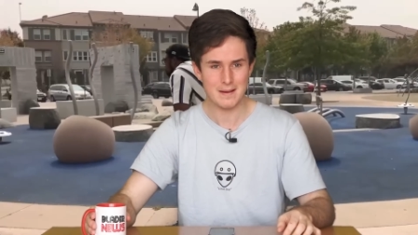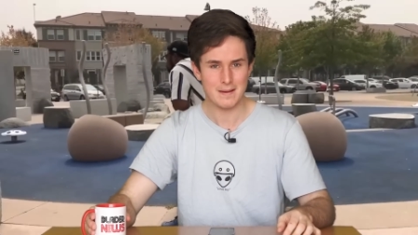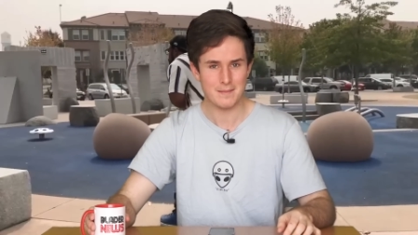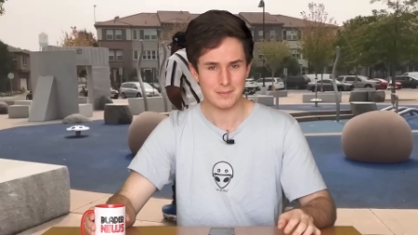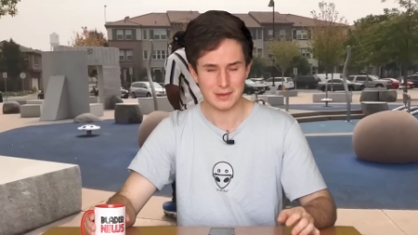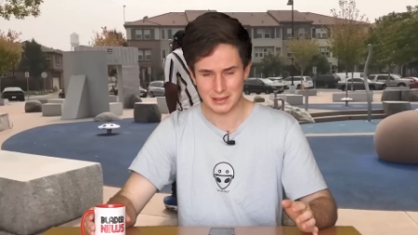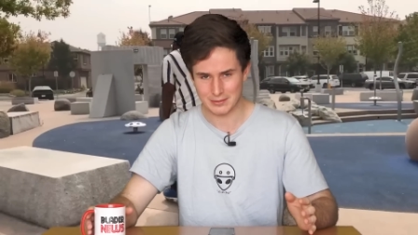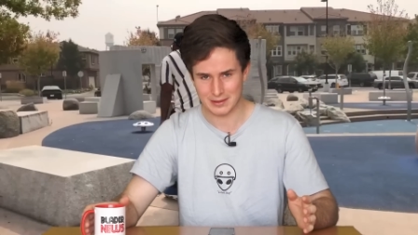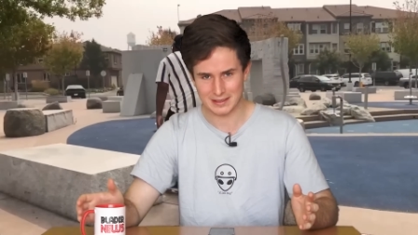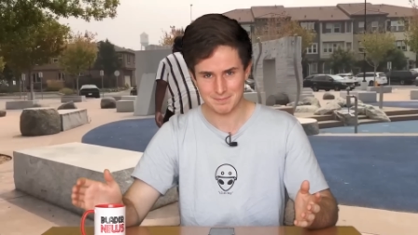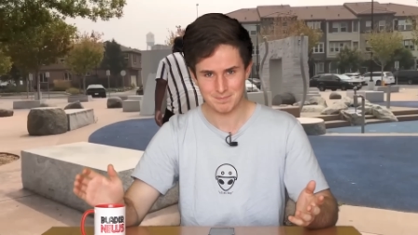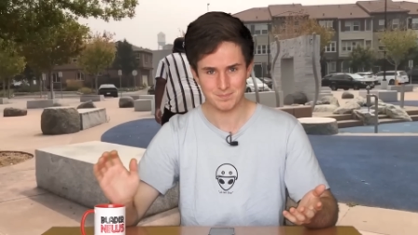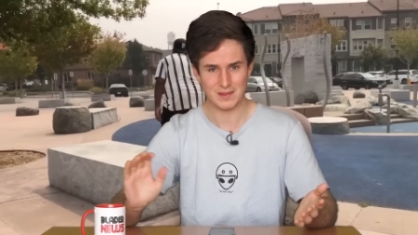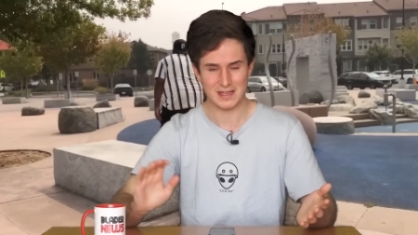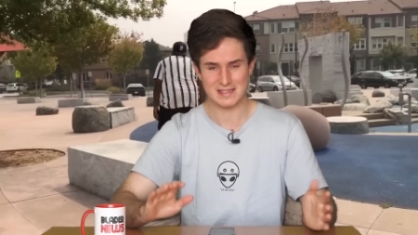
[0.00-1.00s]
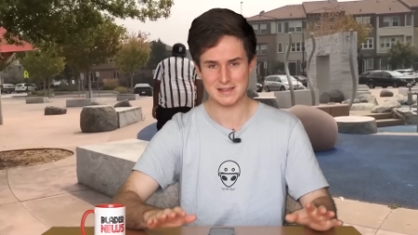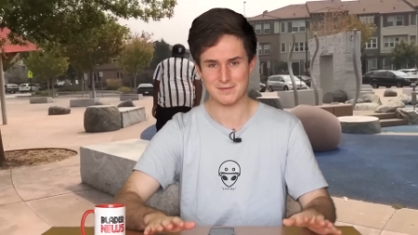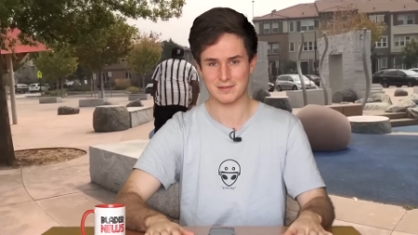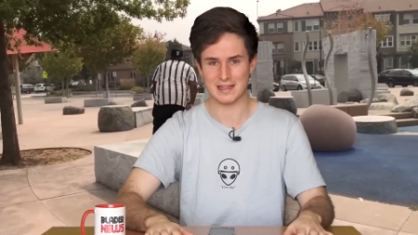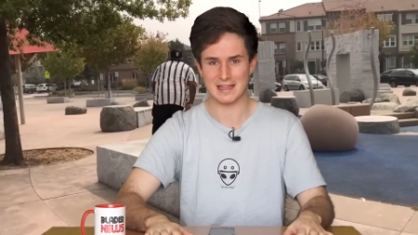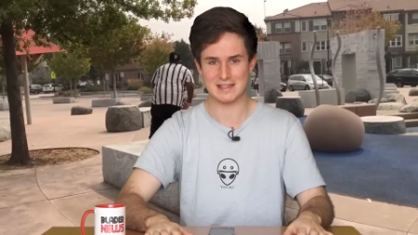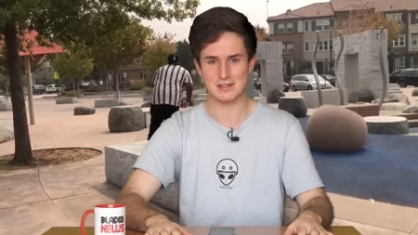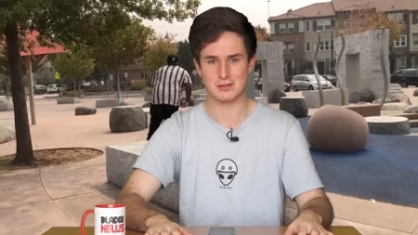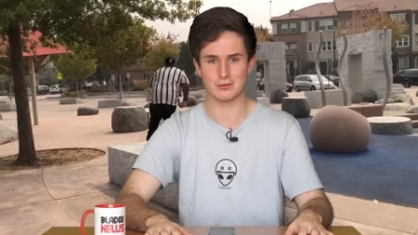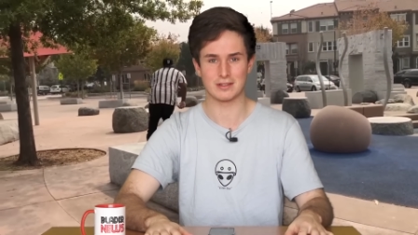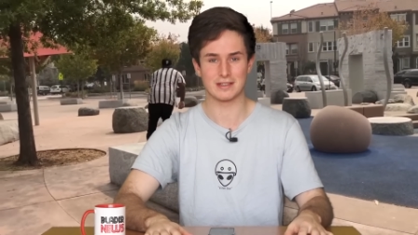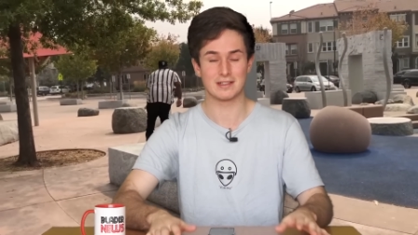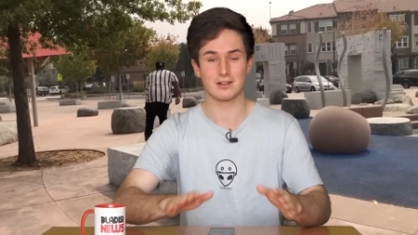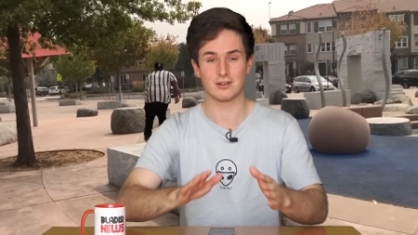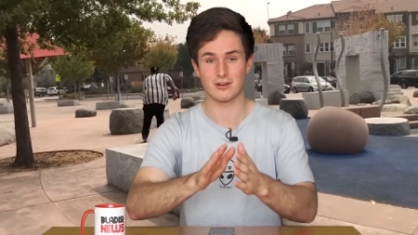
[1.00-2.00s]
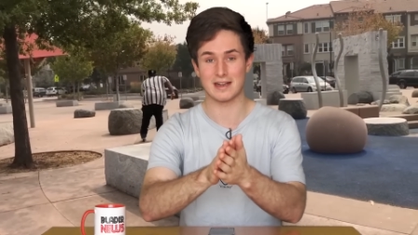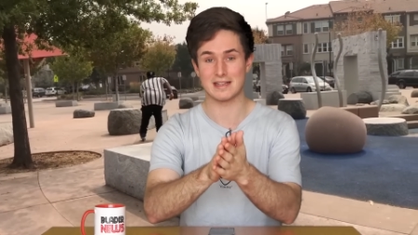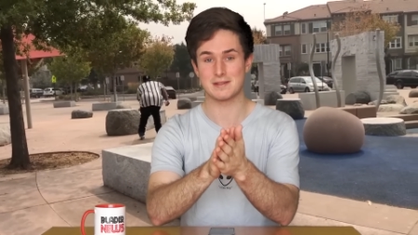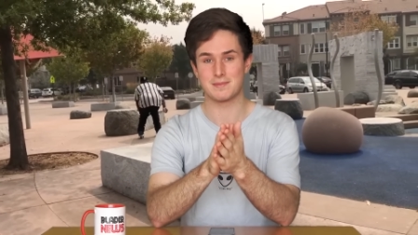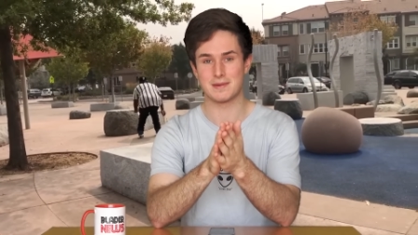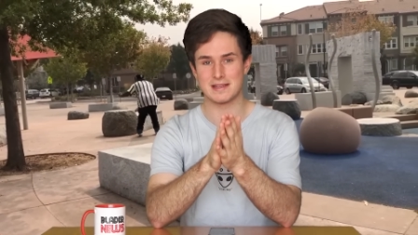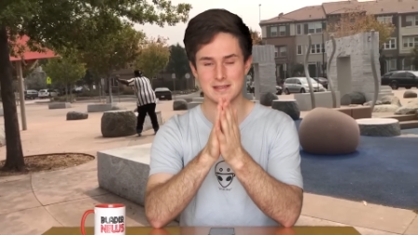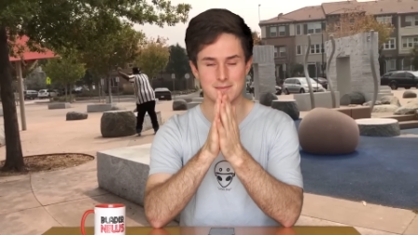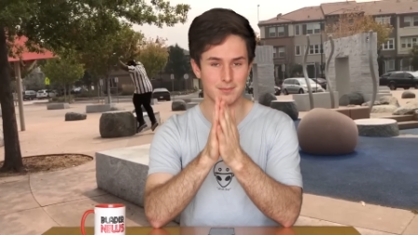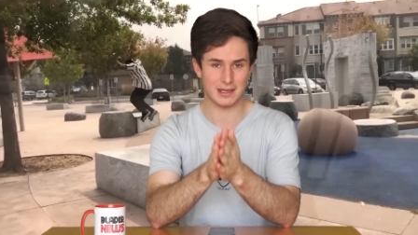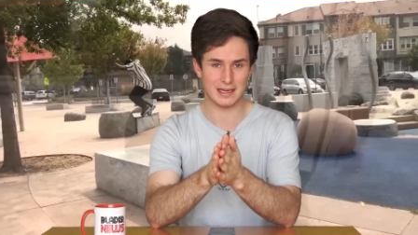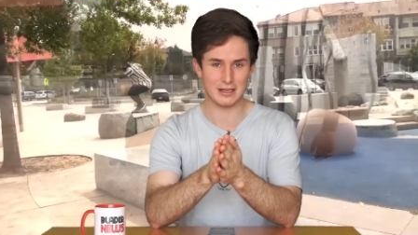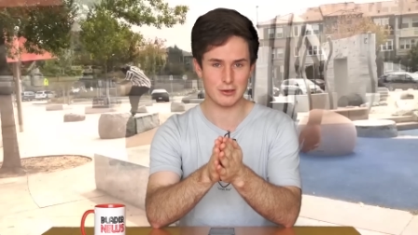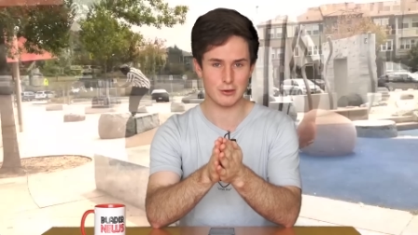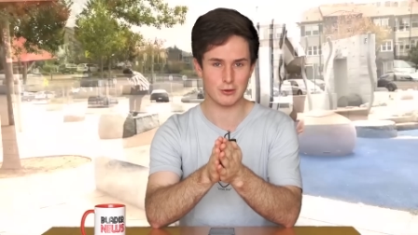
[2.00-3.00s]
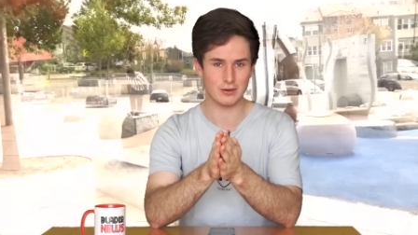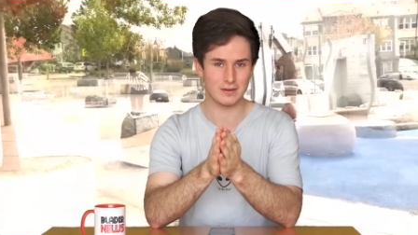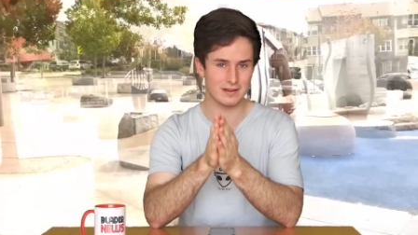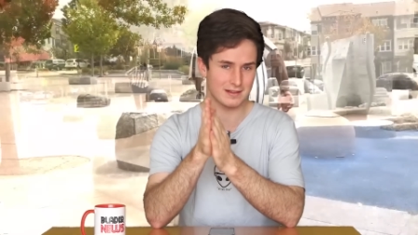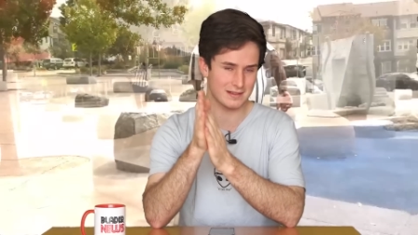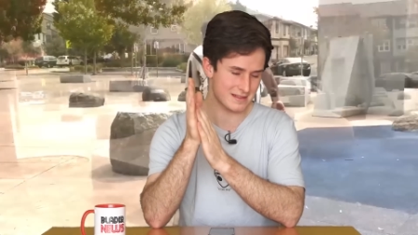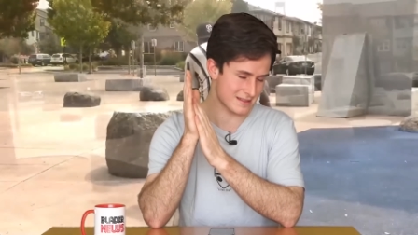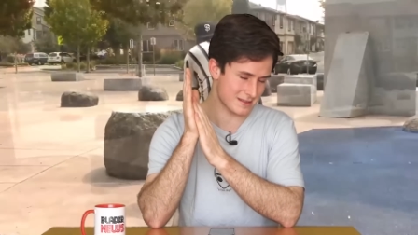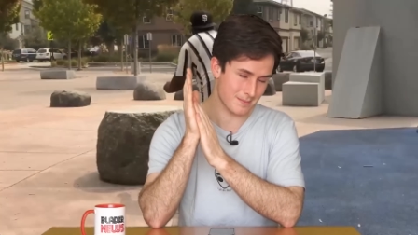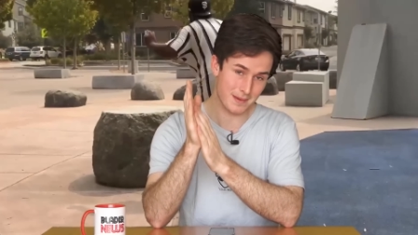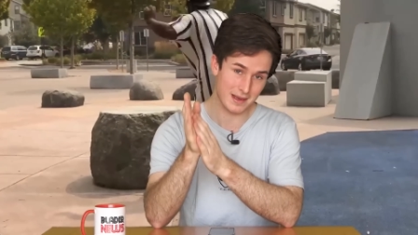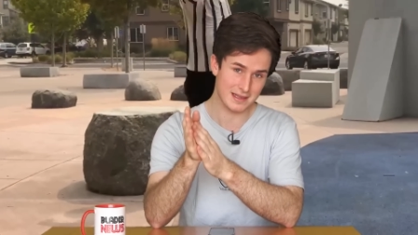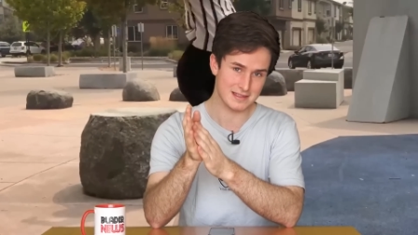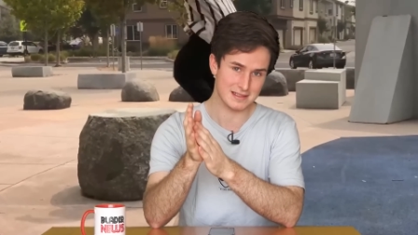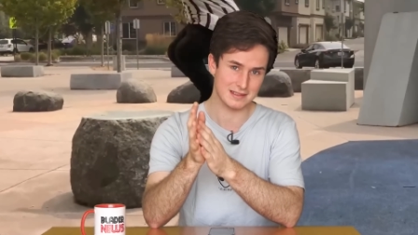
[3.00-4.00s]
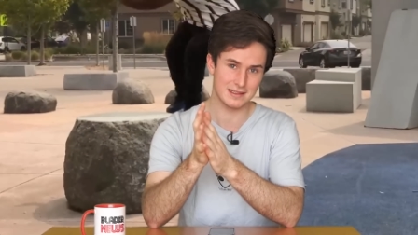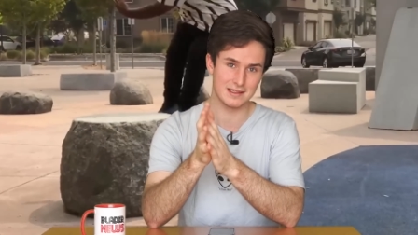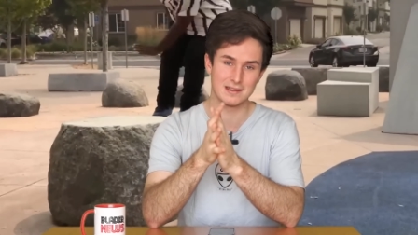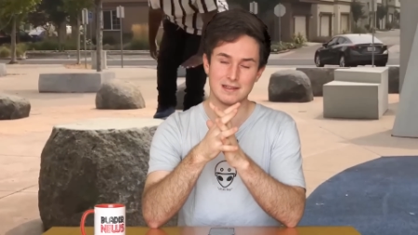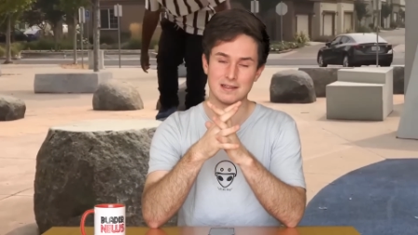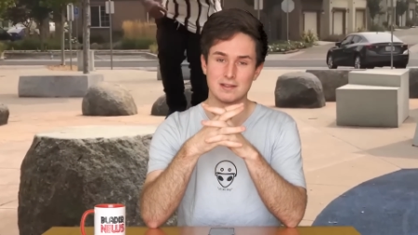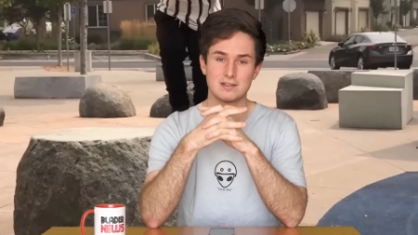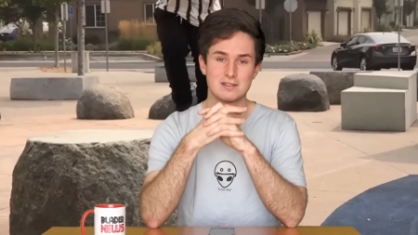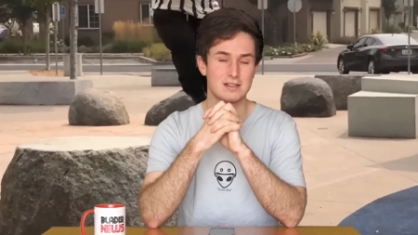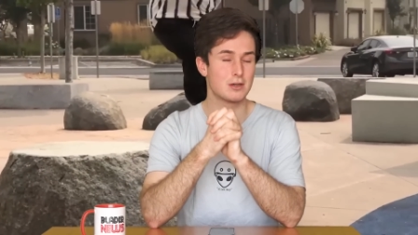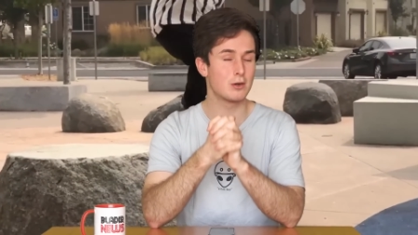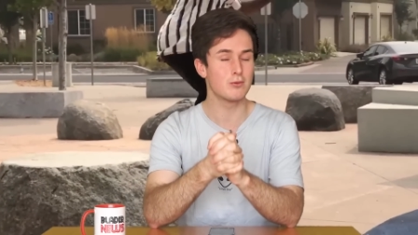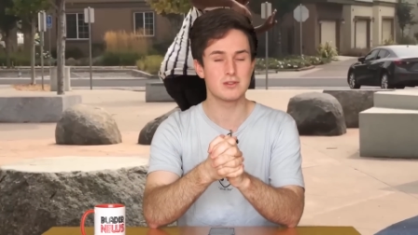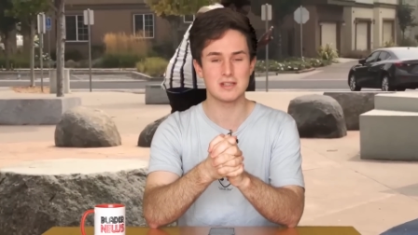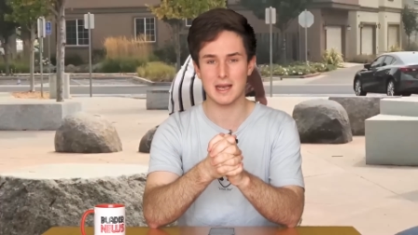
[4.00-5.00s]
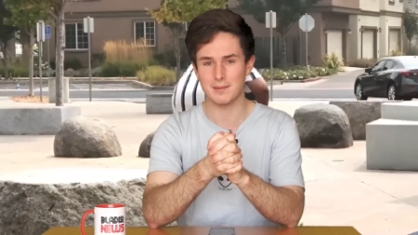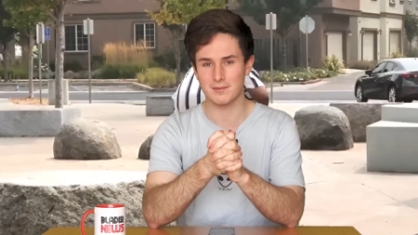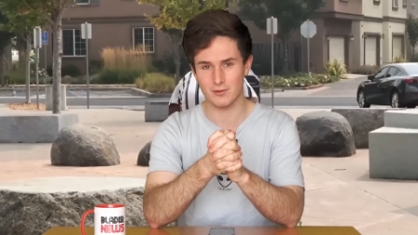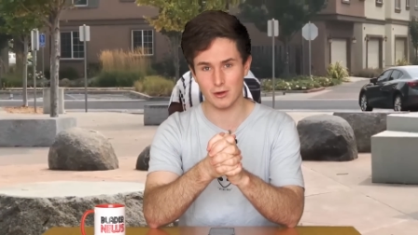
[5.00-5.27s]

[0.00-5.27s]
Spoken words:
But anyway, that's it for that story. Congrats Biz and Blader Union. This is amazing. It's a cool time in